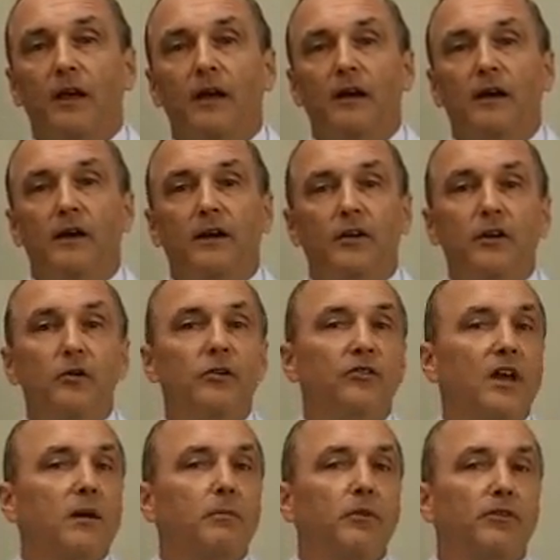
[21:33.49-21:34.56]
Another
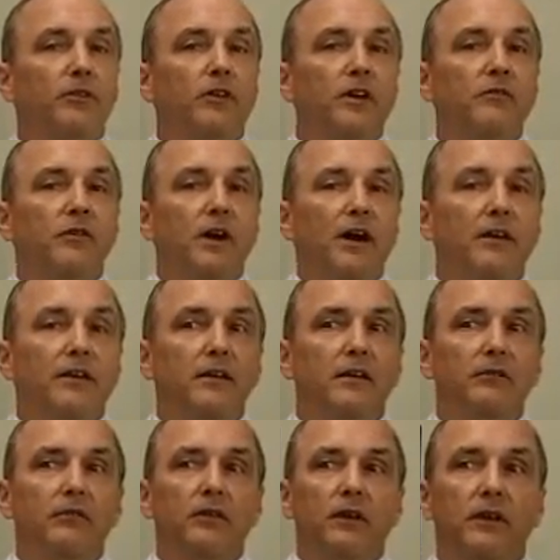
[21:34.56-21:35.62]
example to give you an idea
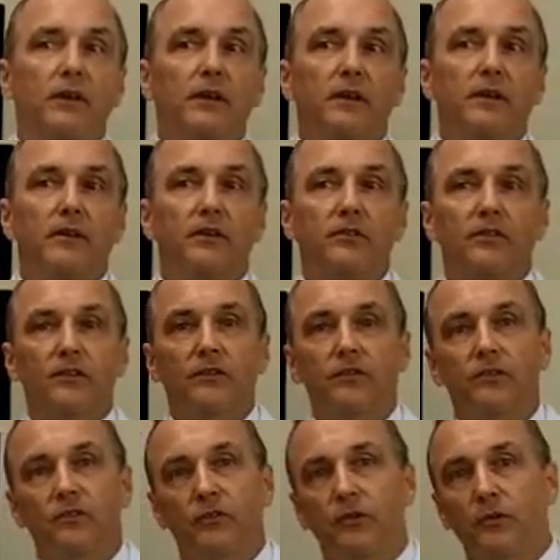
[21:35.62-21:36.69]
of this
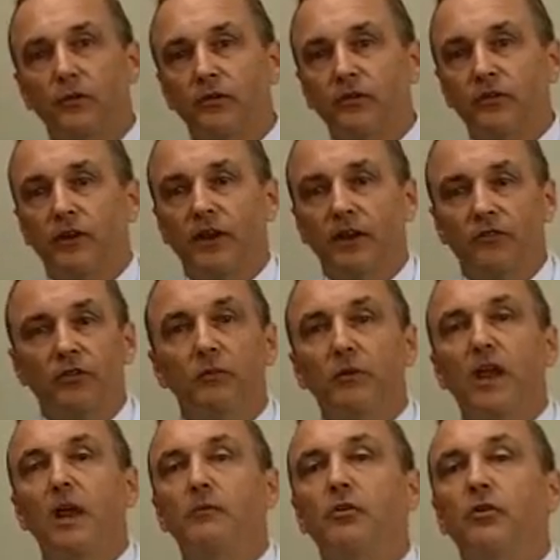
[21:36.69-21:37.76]
is to say, if someone
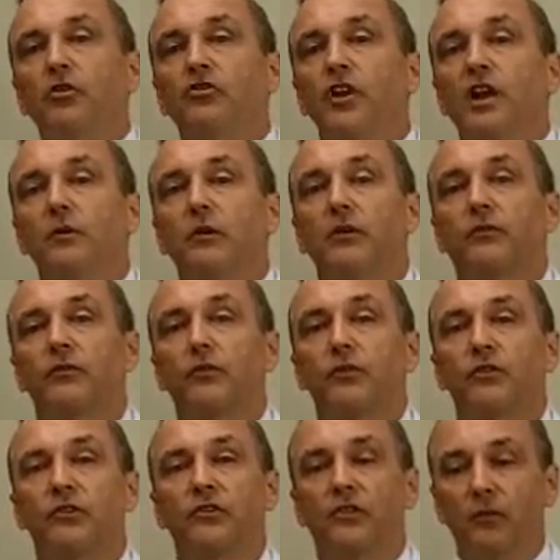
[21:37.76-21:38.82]
came to you on January
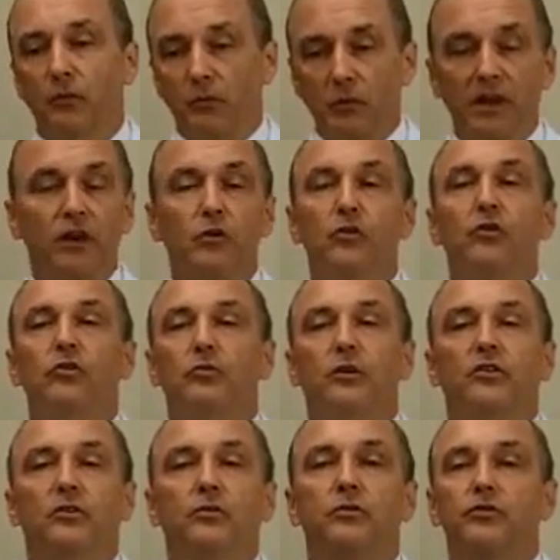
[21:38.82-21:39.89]
1st and said, we're making New Year's
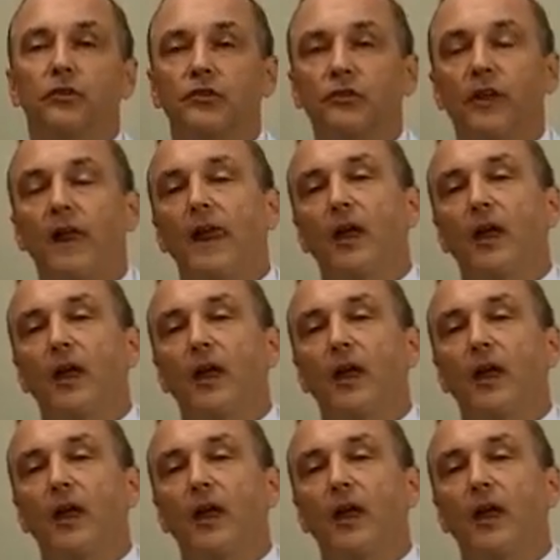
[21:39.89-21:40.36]
resolutions,